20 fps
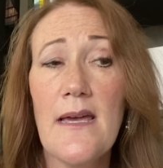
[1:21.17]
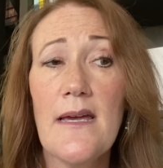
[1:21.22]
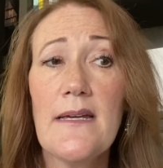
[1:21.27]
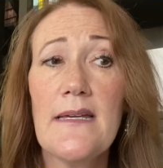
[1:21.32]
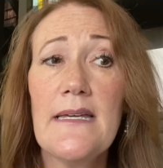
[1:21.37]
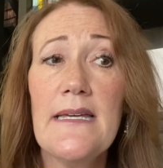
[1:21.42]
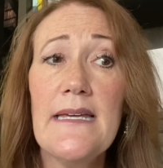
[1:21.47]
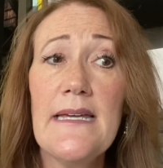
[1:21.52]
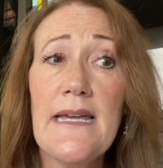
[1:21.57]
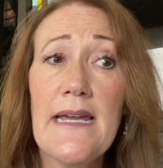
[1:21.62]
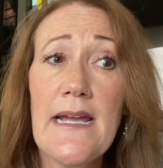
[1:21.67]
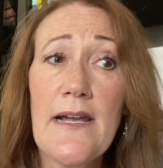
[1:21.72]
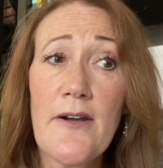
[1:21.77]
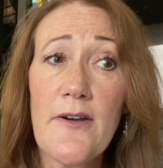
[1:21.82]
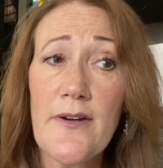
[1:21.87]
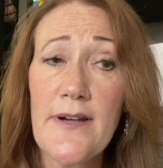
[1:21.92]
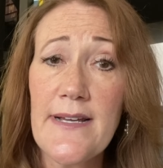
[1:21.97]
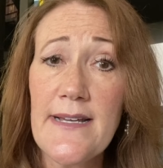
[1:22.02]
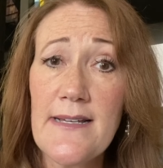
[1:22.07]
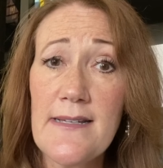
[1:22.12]
Key
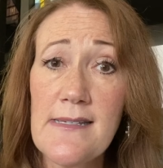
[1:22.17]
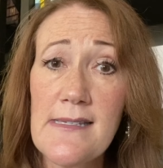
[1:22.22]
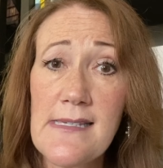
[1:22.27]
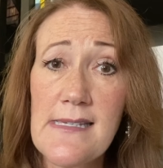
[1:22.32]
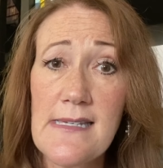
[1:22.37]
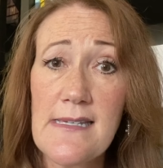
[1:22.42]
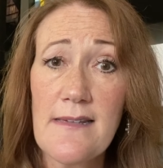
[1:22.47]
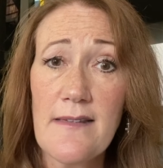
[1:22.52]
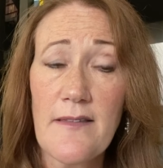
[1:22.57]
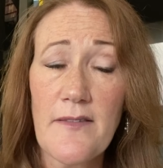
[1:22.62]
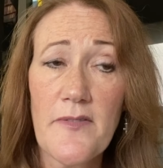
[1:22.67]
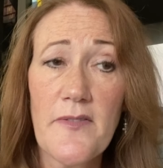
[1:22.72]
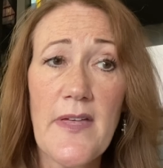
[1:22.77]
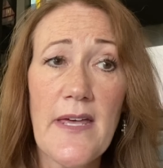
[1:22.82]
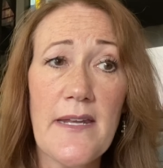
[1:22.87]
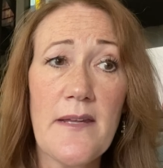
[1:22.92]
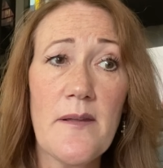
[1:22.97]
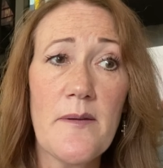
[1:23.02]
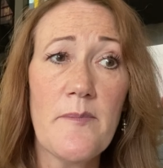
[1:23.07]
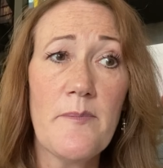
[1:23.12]
areas
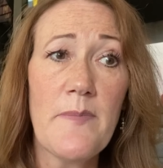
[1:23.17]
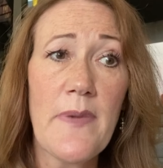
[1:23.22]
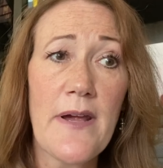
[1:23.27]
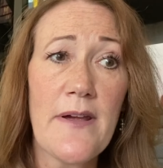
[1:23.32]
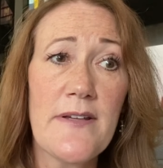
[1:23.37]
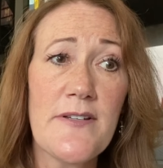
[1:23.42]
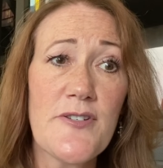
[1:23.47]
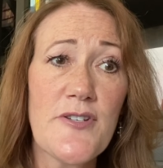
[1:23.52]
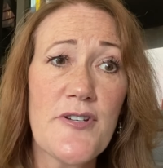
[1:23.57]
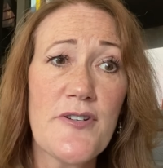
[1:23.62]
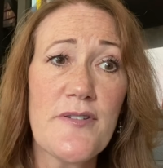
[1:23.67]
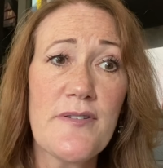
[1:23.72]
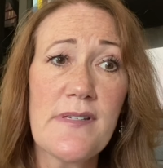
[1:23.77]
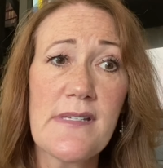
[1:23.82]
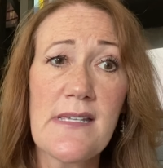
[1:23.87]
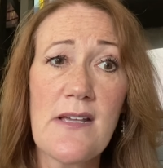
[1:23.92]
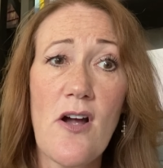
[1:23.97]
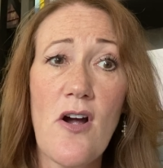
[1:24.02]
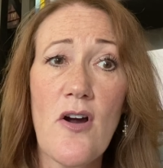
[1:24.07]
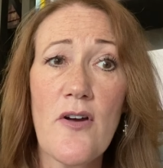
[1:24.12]
that it
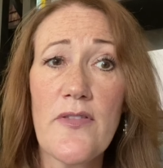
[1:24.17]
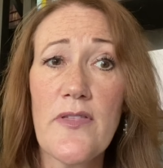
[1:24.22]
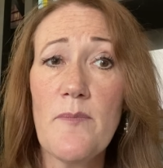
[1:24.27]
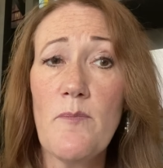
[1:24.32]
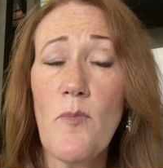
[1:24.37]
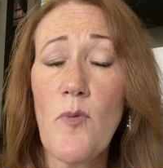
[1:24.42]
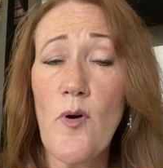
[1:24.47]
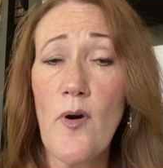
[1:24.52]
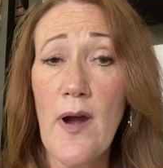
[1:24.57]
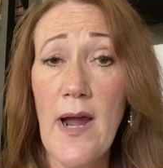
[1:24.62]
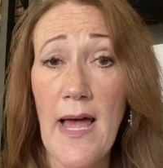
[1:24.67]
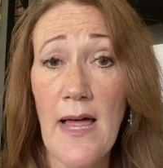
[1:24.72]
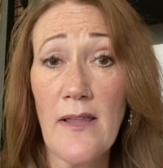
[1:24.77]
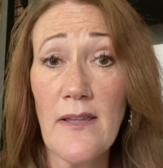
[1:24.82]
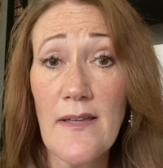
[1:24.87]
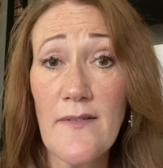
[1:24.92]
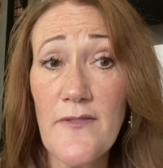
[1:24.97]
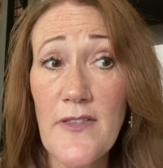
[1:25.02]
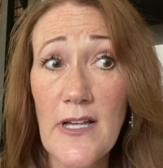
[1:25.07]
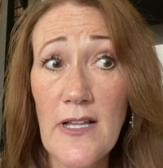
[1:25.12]
measures are the morale
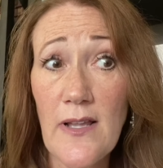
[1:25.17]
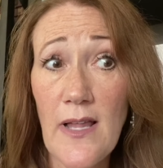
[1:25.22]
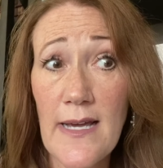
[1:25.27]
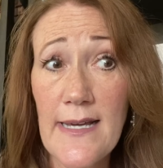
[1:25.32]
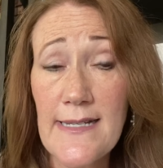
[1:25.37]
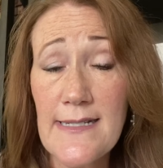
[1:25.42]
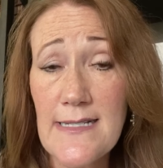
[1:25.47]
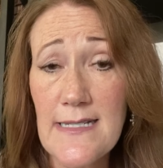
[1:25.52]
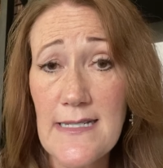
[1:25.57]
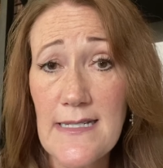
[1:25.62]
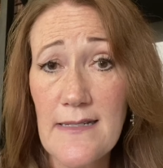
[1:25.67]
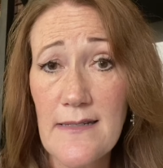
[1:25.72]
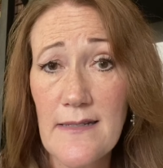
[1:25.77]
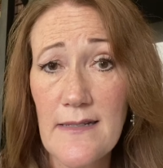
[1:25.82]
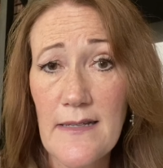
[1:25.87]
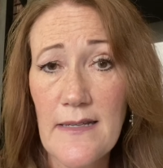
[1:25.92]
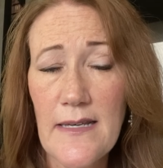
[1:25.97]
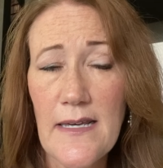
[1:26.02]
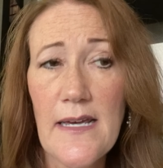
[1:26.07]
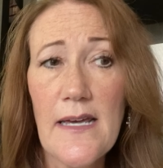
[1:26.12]
of the client,
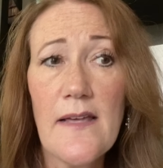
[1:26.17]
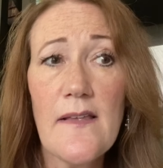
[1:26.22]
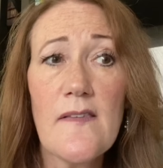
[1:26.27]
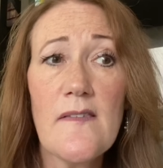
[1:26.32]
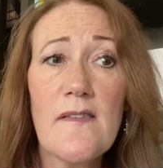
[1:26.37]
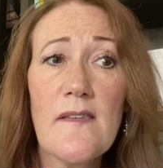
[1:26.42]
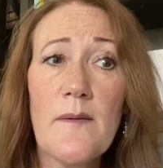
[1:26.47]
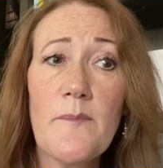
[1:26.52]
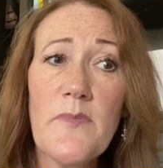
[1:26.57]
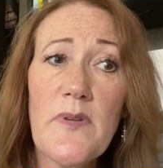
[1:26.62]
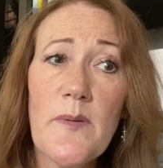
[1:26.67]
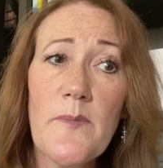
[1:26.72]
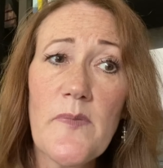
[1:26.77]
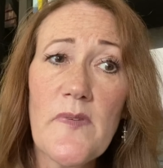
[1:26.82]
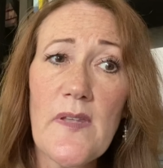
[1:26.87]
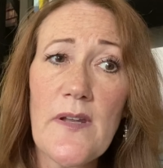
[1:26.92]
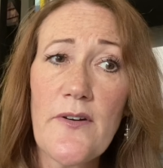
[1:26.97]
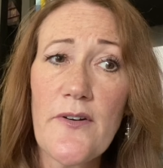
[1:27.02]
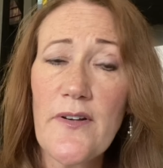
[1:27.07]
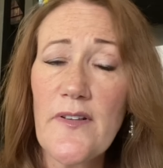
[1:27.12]
symptoms
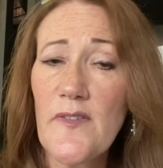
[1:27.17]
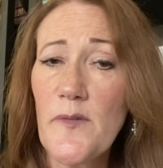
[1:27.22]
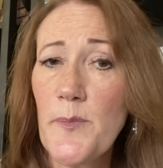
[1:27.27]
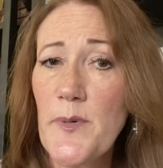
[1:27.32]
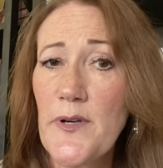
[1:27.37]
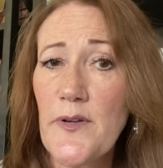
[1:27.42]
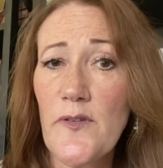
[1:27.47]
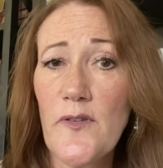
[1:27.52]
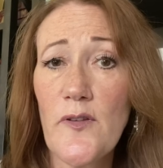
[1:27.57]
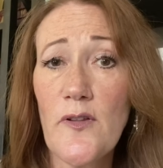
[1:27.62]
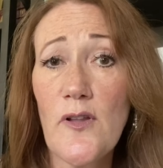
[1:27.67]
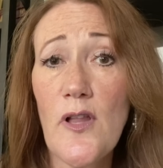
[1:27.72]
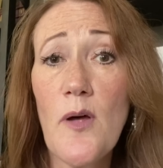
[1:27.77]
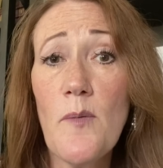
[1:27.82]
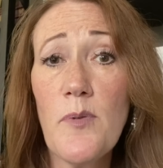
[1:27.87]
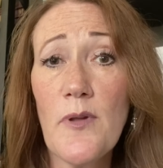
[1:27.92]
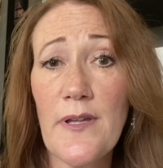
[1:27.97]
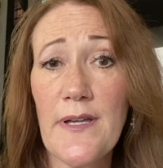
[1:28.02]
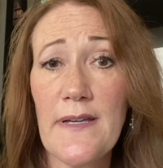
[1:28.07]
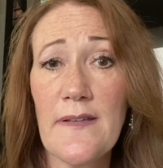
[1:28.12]
that are experienced
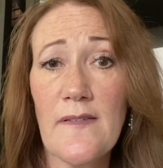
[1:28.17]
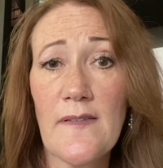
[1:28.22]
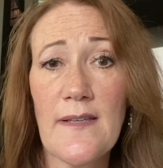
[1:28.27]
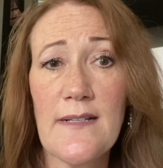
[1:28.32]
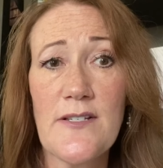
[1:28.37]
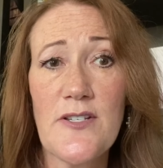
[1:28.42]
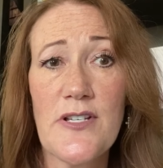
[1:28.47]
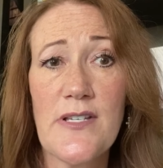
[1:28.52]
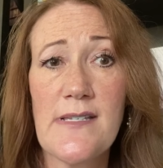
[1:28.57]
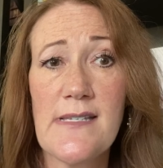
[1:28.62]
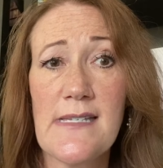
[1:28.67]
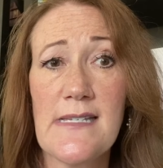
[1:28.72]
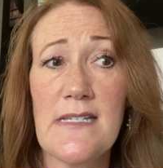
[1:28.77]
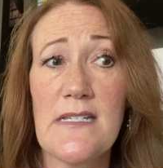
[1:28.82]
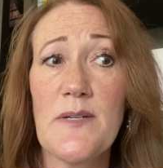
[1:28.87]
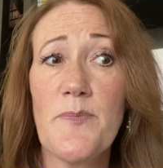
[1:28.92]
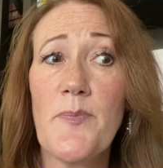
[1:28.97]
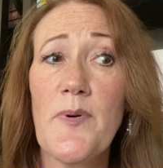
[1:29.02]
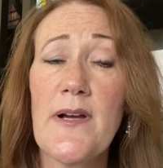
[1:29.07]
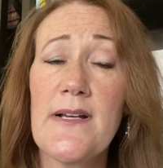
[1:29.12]
globally, such as
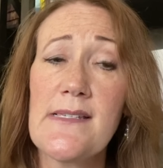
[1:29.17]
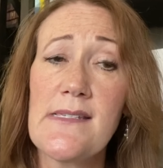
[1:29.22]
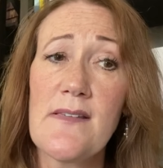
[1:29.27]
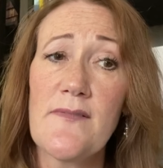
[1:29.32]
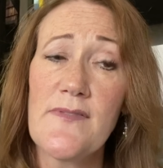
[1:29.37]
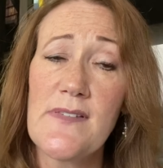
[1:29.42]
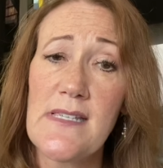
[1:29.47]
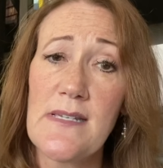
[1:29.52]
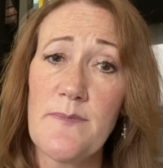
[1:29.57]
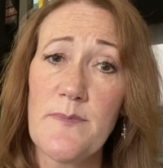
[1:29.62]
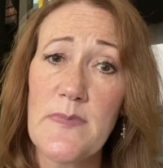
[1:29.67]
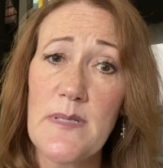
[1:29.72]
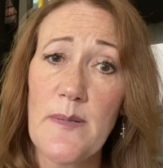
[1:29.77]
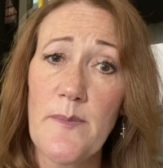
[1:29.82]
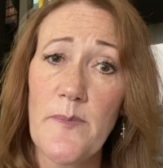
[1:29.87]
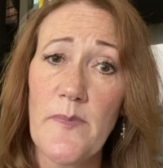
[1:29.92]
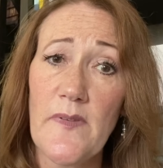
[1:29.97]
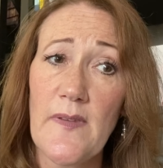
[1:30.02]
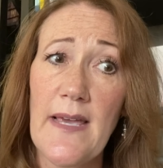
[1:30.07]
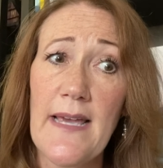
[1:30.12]
depressive
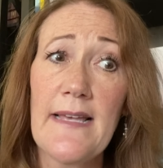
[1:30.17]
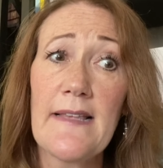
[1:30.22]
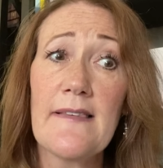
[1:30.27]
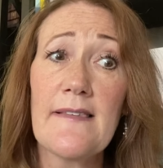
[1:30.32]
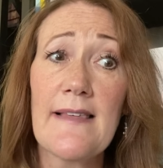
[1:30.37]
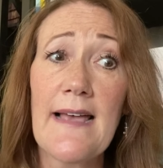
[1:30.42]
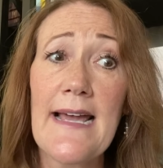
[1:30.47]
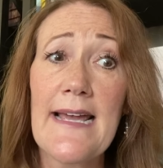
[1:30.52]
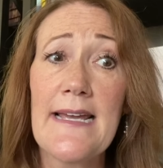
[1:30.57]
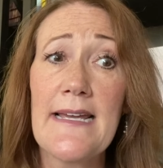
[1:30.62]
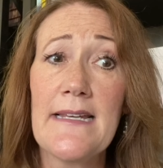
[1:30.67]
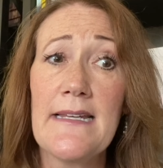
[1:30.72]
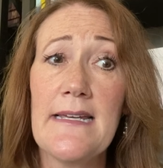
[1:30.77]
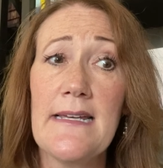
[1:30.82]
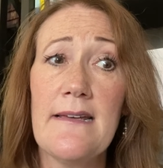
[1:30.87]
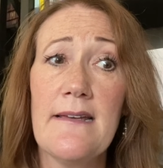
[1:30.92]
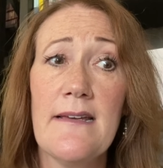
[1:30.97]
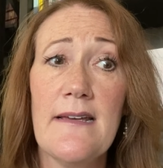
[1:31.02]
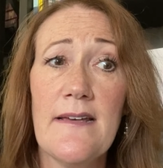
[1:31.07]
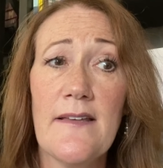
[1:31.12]
symptoms,
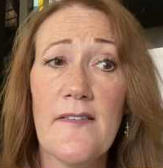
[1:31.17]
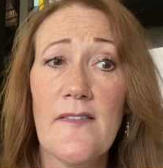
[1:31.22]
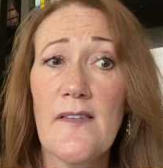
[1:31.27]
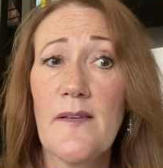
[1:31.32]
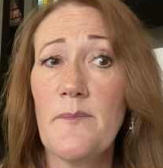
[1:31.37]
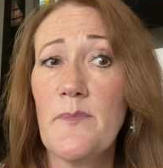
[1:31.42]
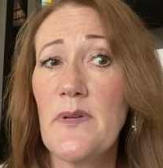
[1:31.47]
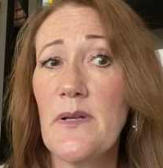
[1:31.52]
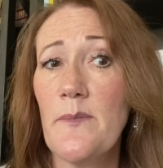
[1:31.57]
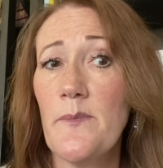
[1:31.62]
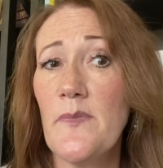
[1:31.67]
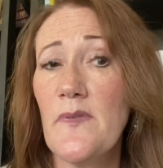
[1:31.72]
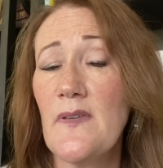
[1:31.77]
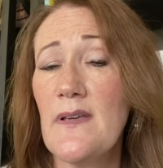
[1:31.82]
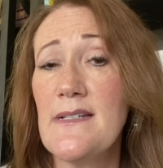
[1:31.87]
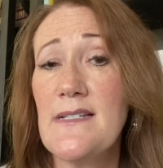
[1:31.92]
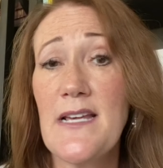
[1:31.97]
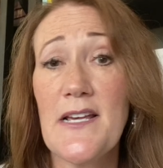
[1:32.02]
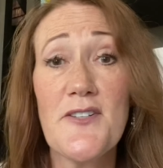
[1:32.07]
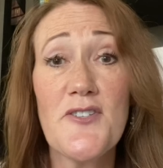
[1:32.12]
anxiety symptoms,
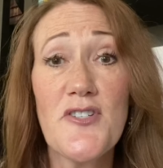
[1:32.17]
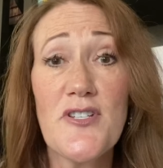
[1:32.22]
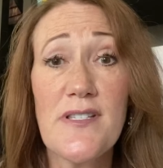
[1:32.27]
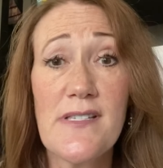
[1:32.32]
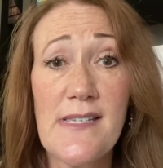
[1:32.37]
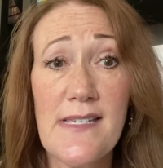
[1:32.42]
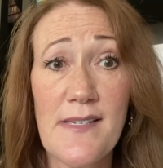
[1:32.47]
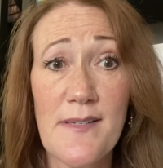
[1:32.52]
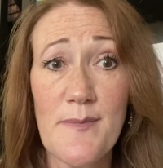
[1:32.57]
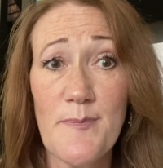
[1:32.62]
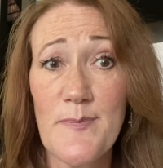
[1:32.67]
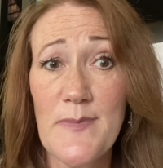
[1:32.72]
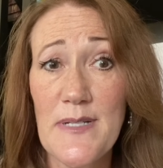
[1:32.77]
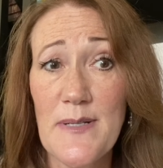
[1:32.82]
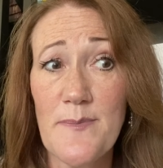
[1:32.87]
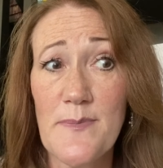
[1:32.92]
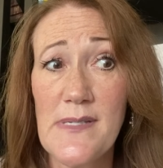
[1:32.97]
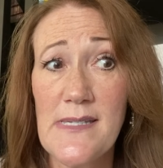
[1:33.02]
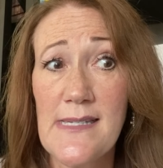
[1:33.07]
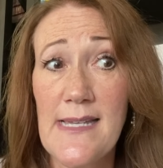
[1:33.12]
attention
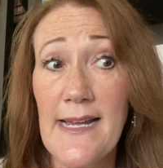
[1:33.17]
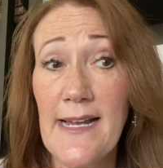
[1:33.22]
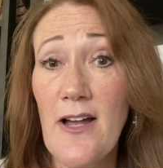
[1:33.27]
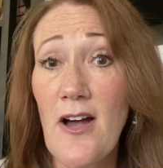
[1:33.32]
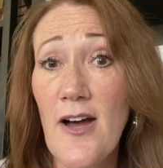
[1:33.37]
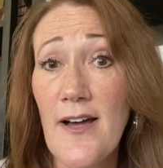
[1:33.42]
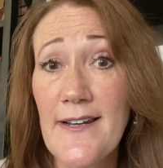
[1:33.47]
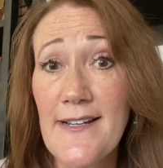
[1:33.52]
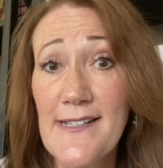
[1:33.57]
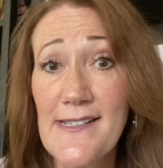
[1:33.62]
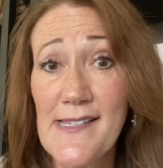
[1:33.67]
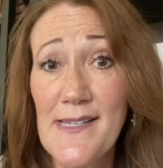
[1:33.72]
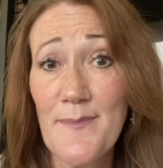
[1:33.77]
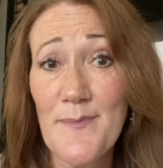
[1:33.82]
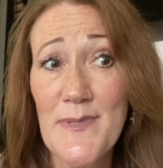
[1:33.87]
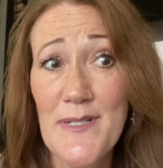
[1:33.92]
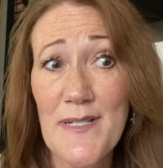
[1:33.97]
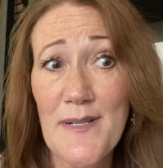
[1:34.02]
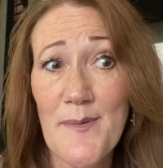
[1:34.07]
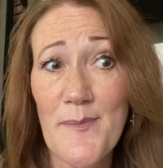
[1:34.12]
symptoms, psychotic
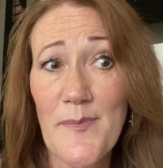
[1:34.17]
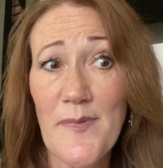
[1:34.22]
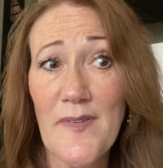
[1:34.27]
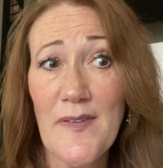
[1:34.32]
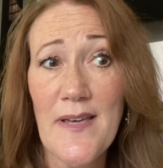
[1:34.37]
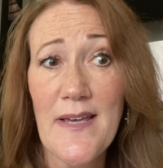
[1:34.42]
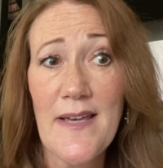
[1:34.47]
symptoms,